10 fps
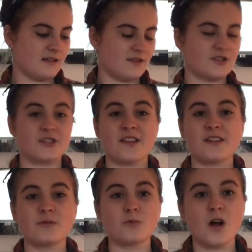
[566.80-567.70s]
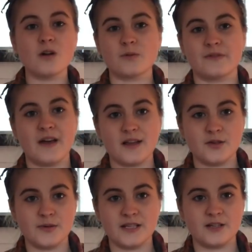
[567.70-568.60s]
there's nothing wrong with
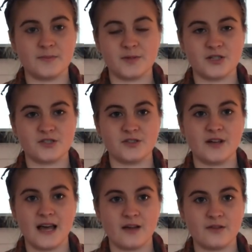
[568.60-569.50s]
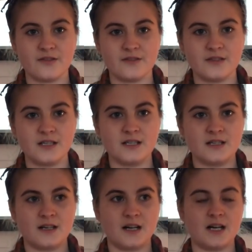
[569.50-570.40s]
valuing your personal health.
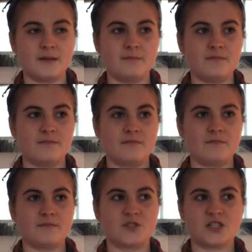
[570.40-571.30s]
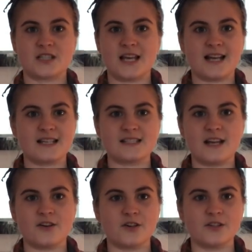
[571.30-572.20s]
Just like I
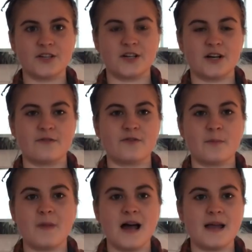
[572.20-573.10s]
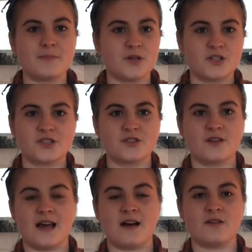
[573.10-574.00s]
said earlier, for my personal
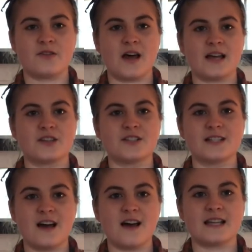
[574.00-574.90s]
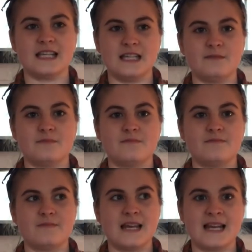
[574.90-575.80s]
health, I could not eat
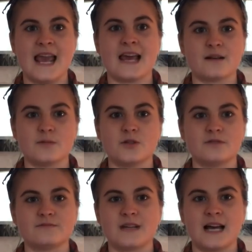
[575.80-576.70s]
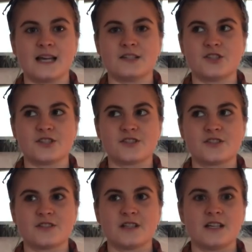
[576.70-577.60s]
an animal. I
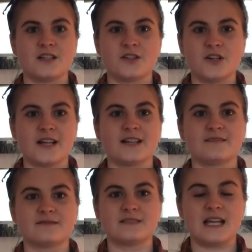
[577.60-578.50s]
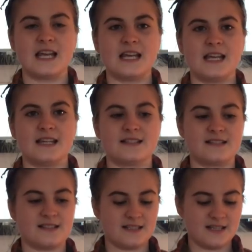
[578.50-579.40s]
just couldn't.
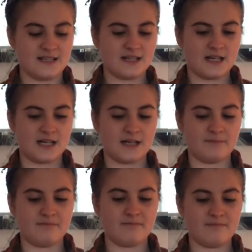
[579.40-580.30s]
It's, again,